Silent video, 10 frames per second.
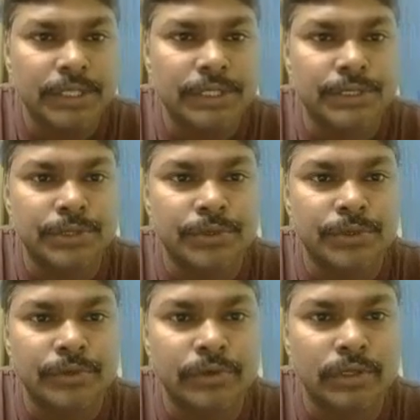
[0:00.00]

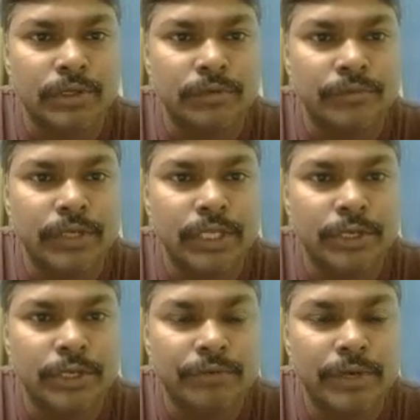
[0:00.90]
So when you
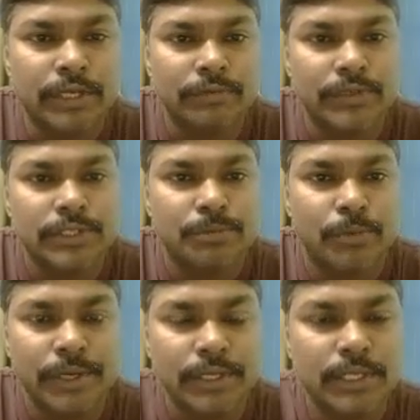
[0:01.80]
require the first
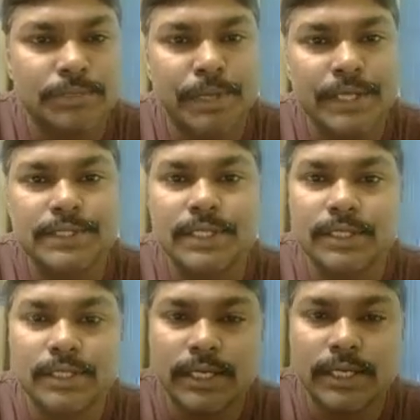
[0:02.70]
point, the speech
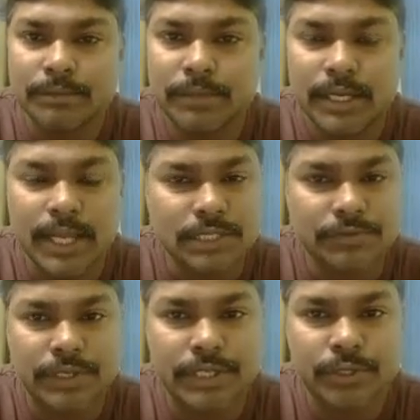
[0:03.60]
signal, it can be
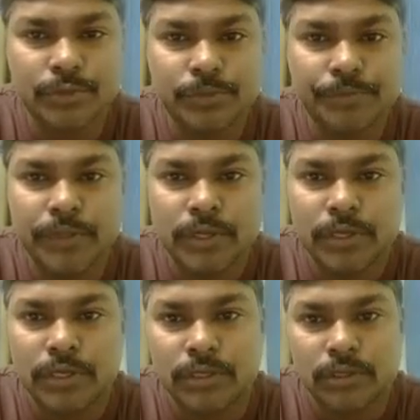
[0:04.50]
classified into
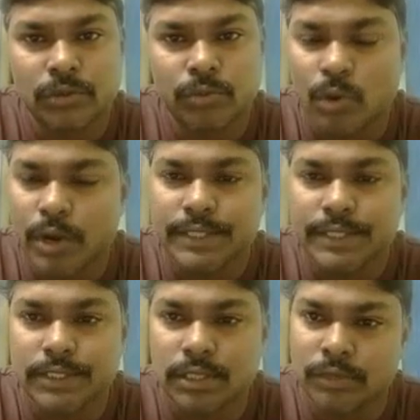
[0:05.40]

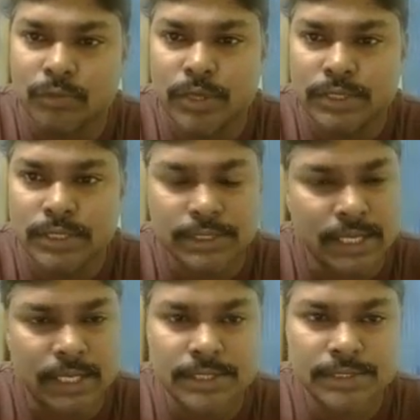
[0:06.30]
voice, unvoiced, and the
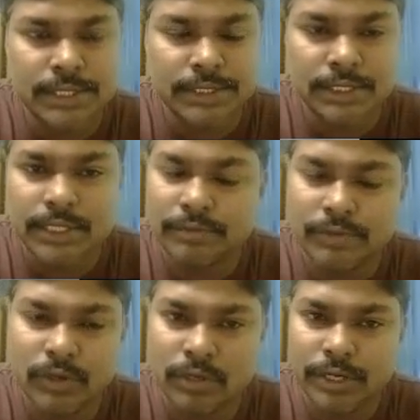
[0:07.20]
silence region that
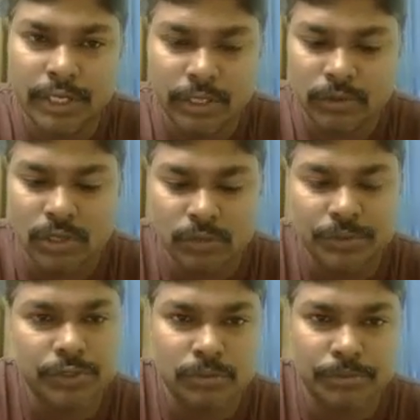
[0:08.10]
we already know how
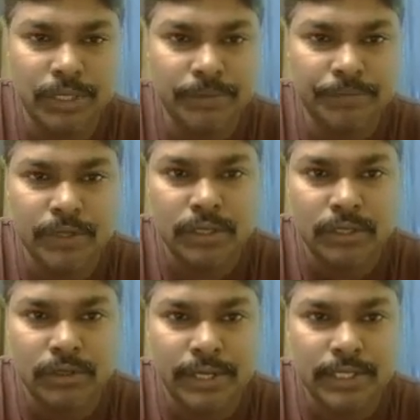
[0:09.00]
it could be.
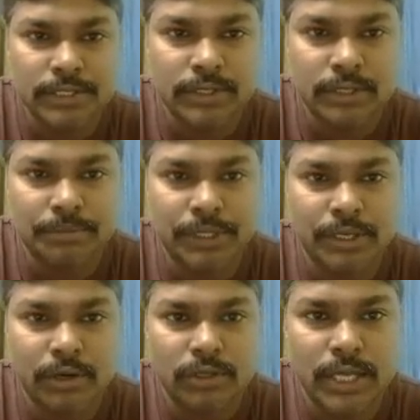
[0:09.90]
Okay, so let me
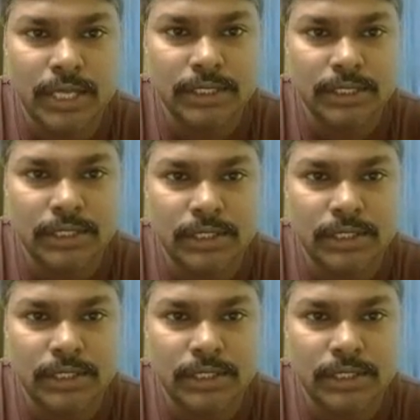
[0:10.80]
draw that.